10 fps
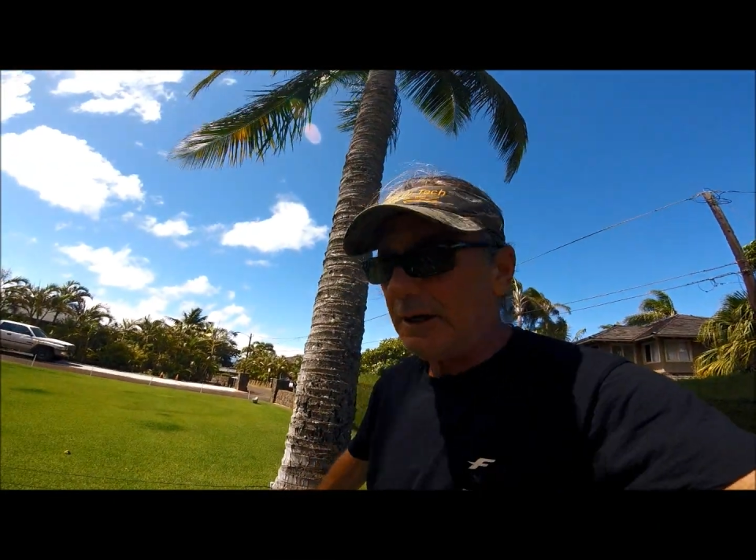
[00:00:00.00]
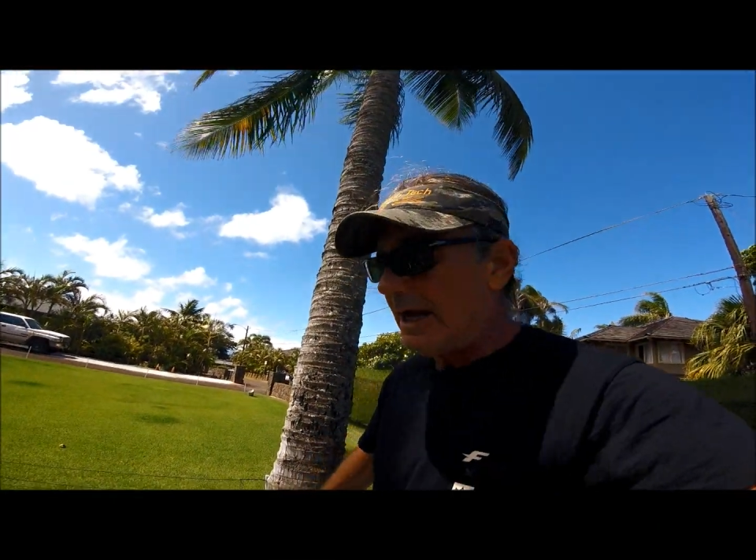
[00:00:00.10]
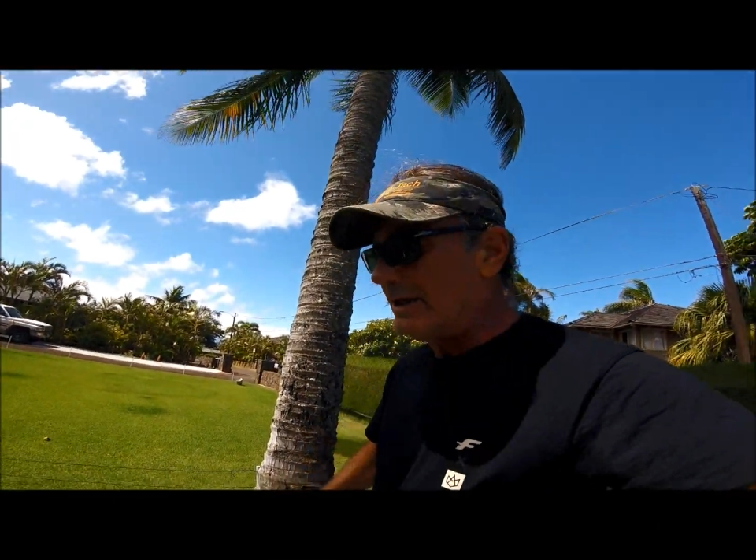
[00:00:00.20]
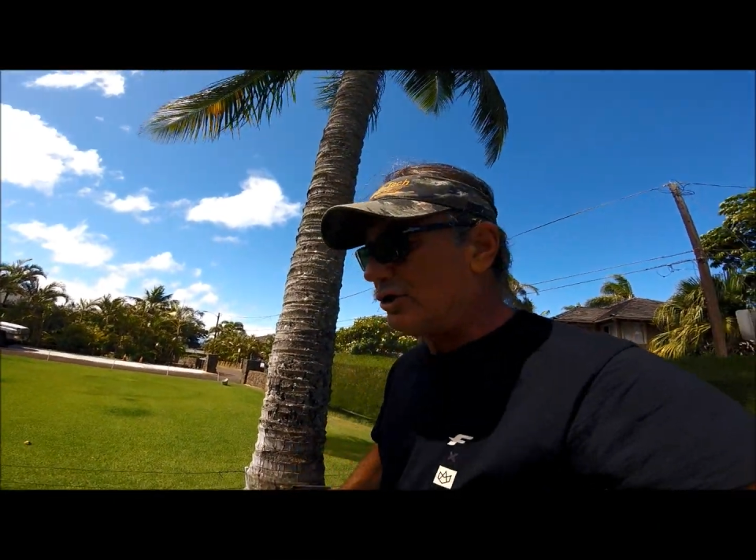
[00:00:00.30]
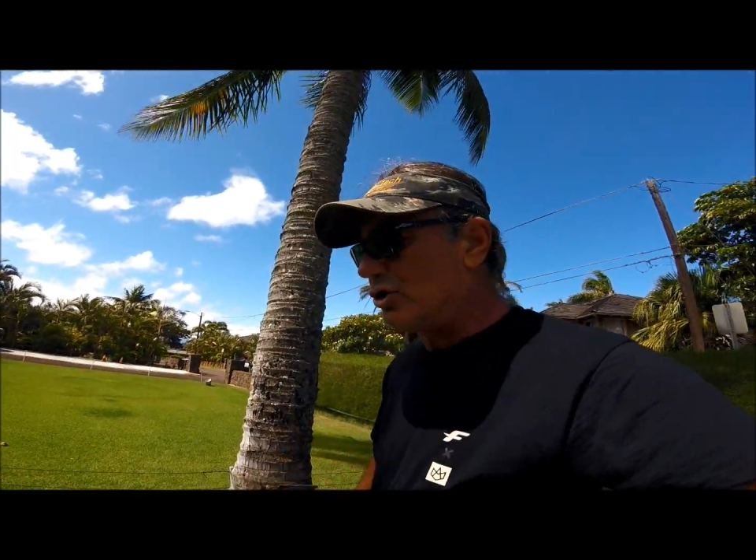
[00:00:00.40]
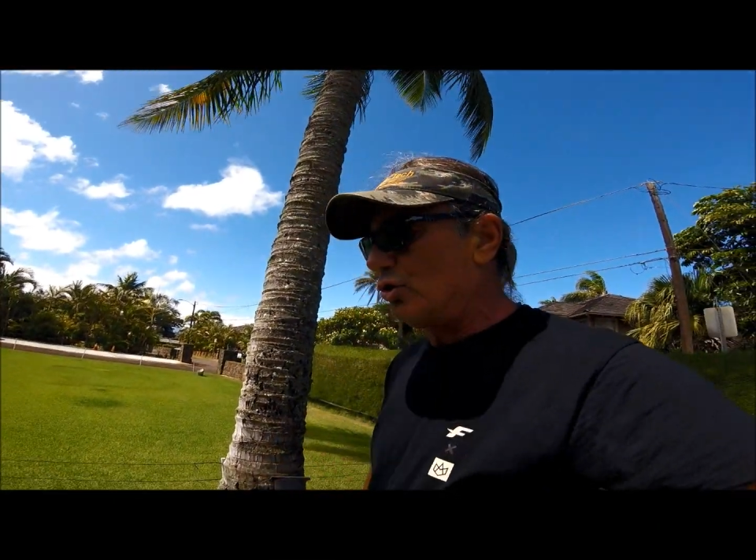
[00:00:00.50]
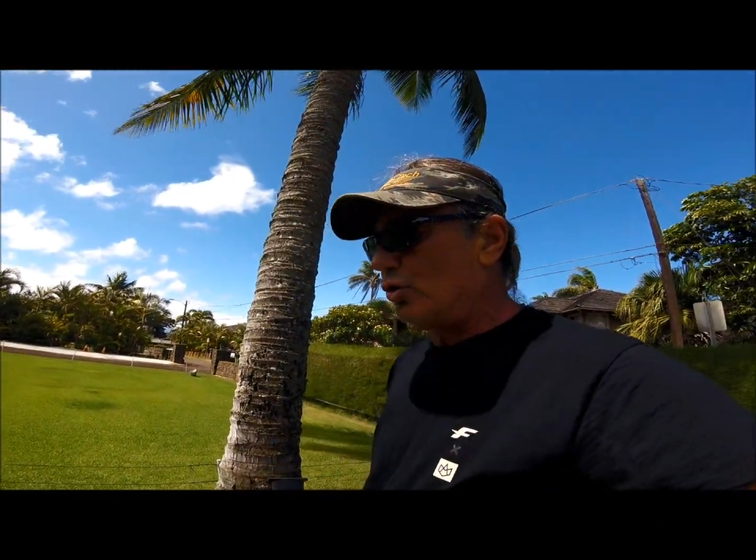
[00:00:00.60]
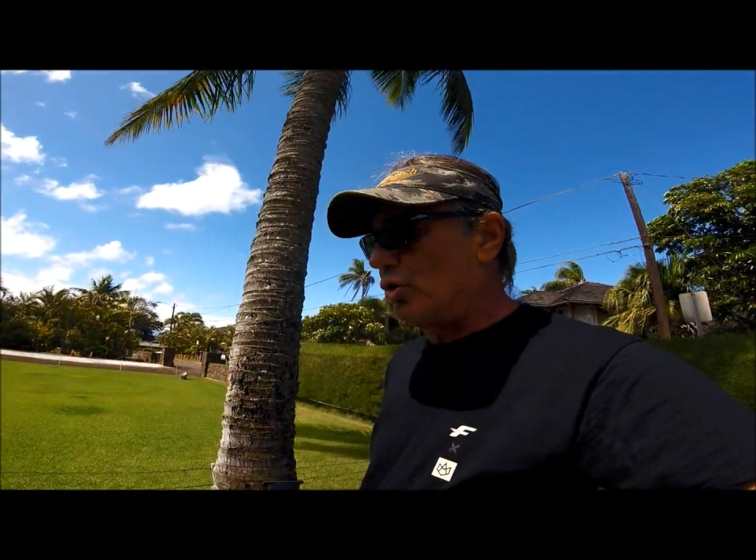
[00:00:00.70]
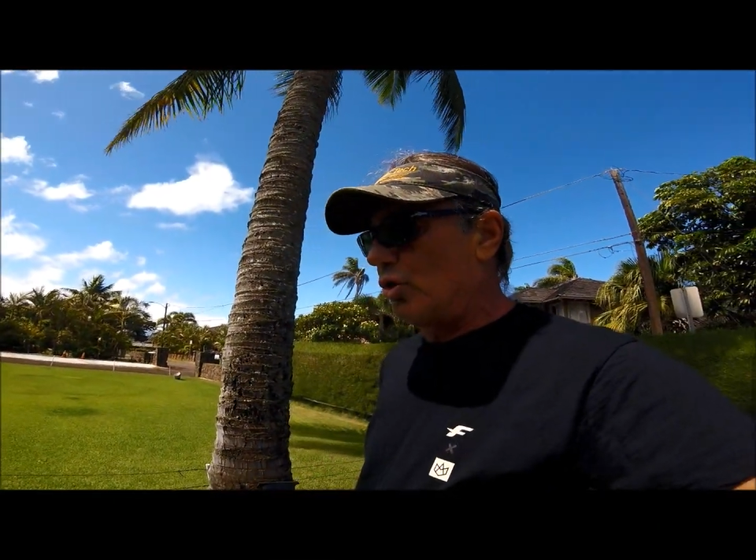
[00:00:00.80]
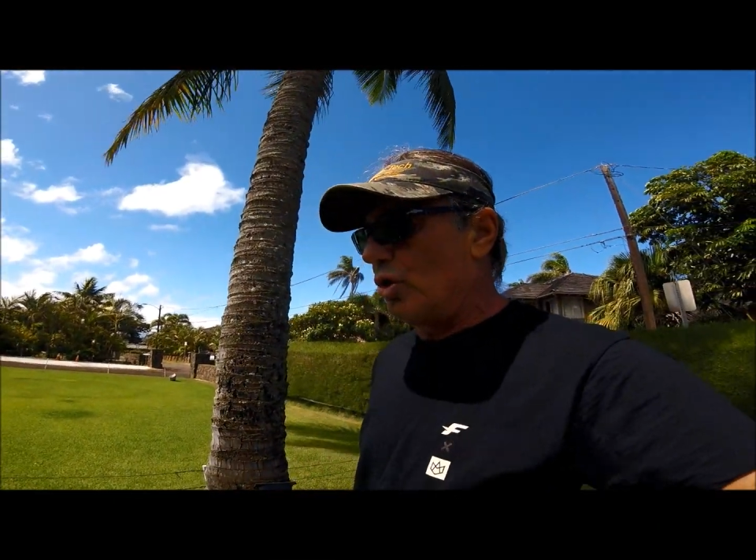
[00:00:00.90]
And so
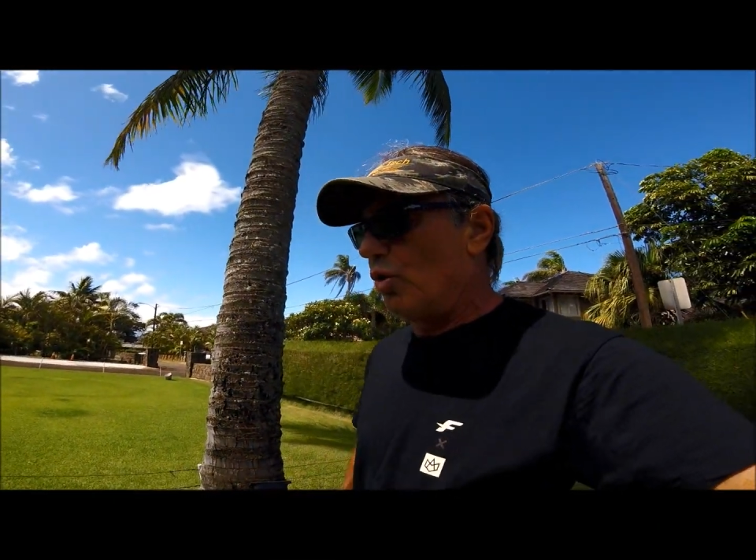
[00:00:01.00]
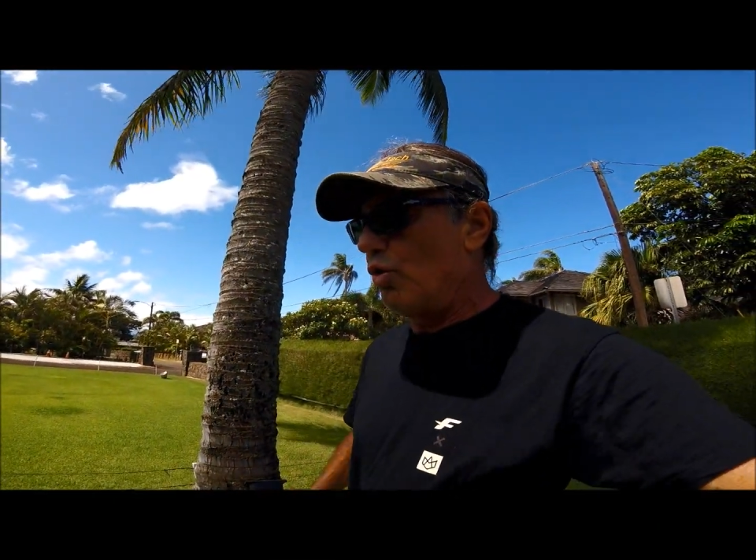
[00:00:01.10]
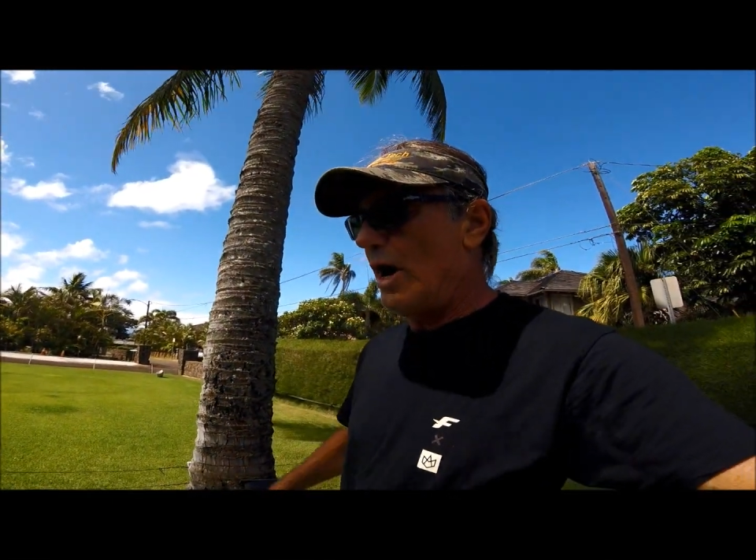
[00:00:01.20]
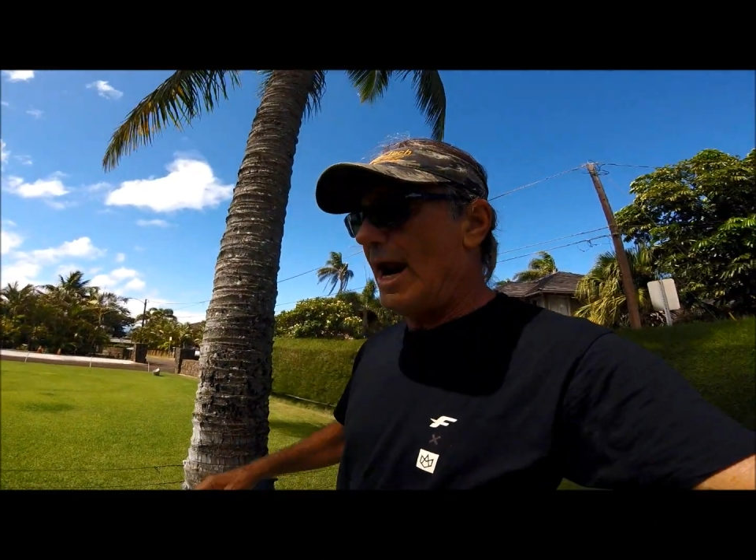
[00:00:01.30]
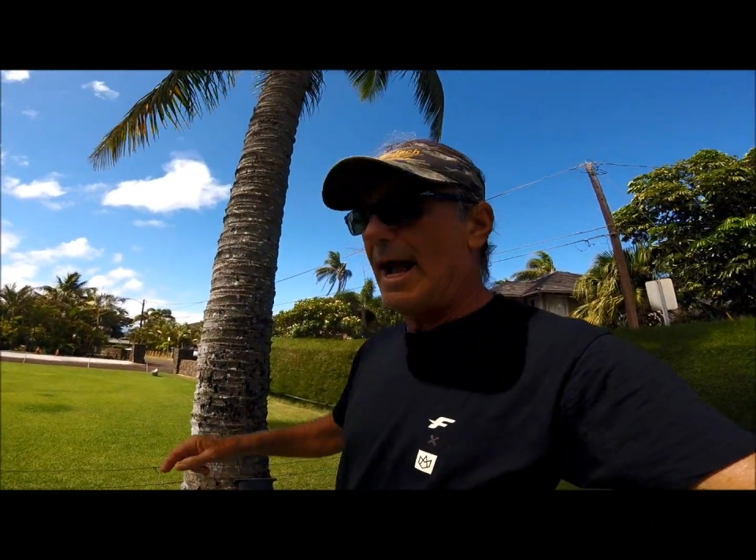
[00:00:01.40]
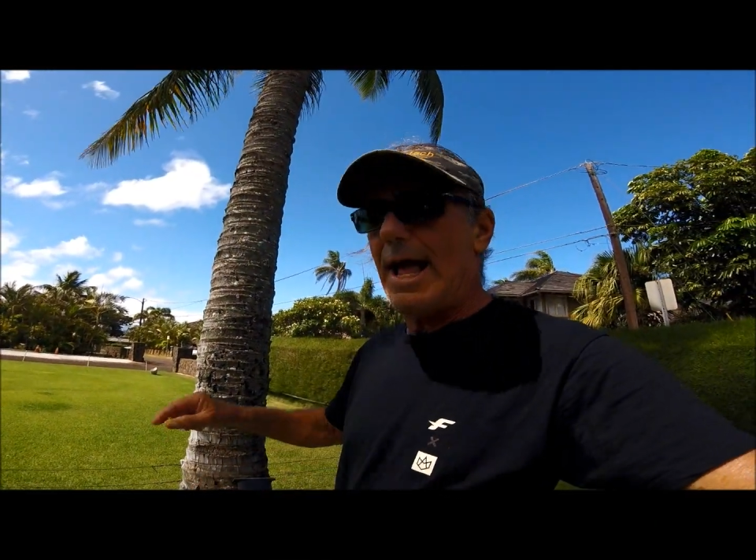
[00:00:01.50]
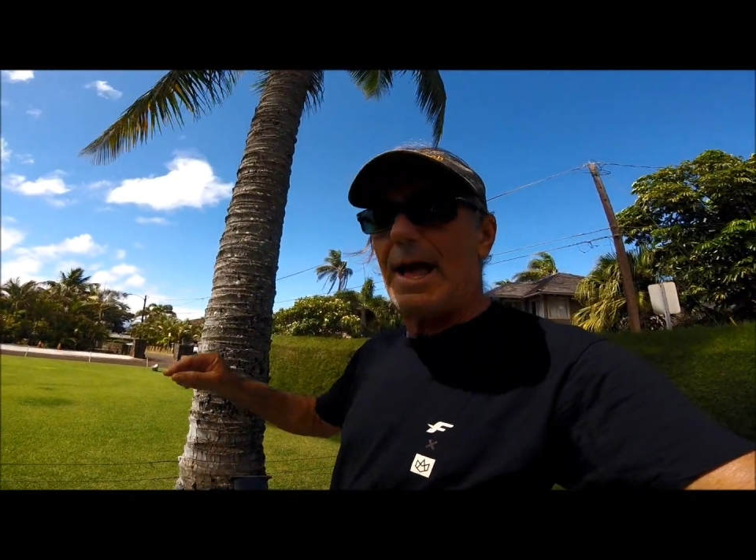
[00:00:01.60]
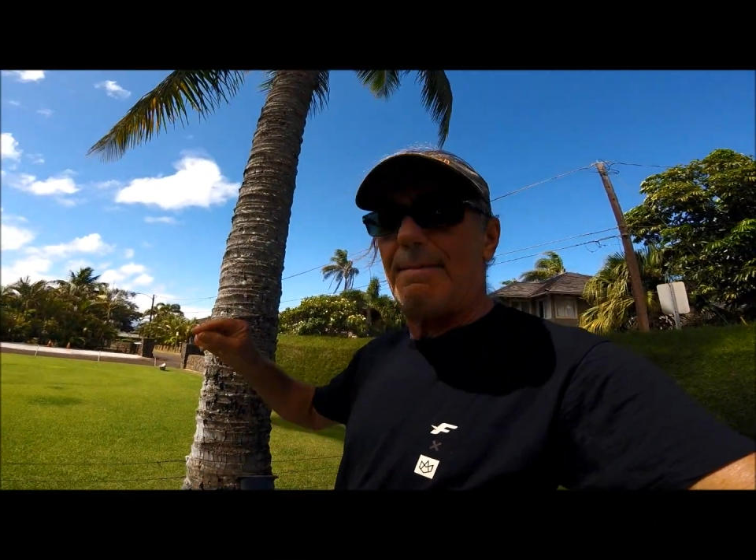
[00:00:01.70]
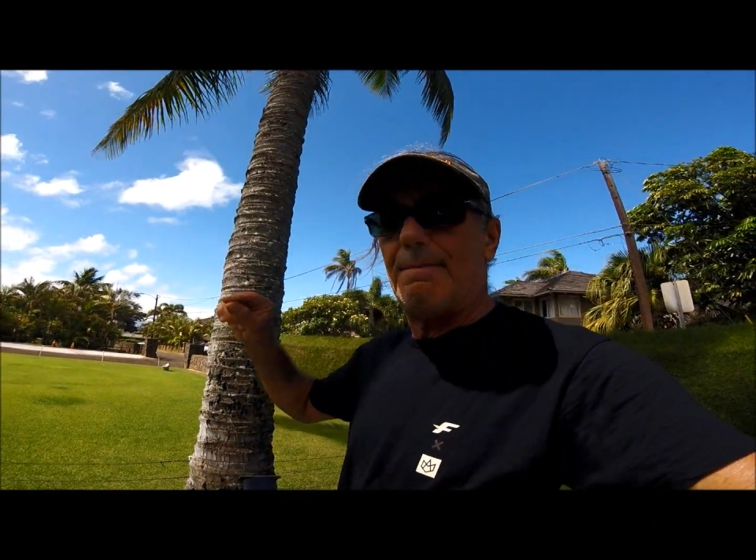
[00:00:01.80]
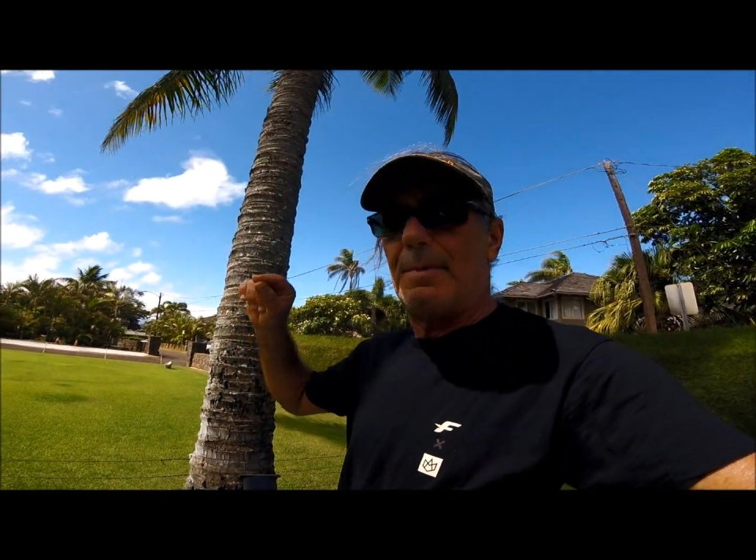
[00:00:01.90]
when I
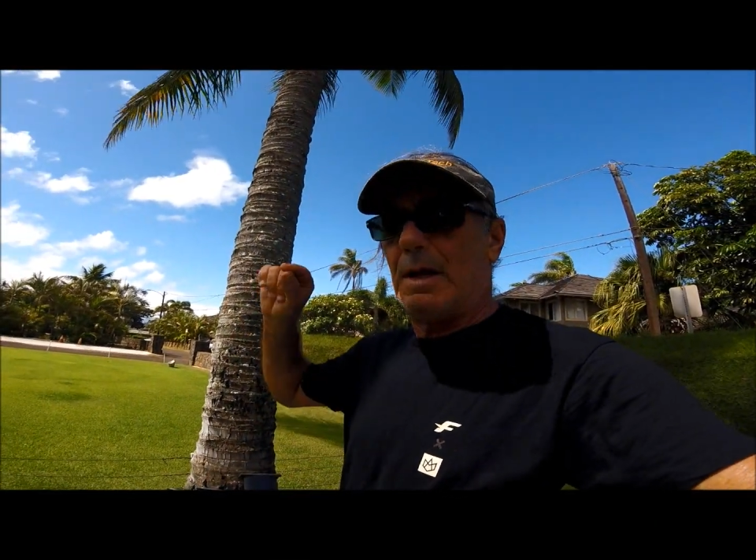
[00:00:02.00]
am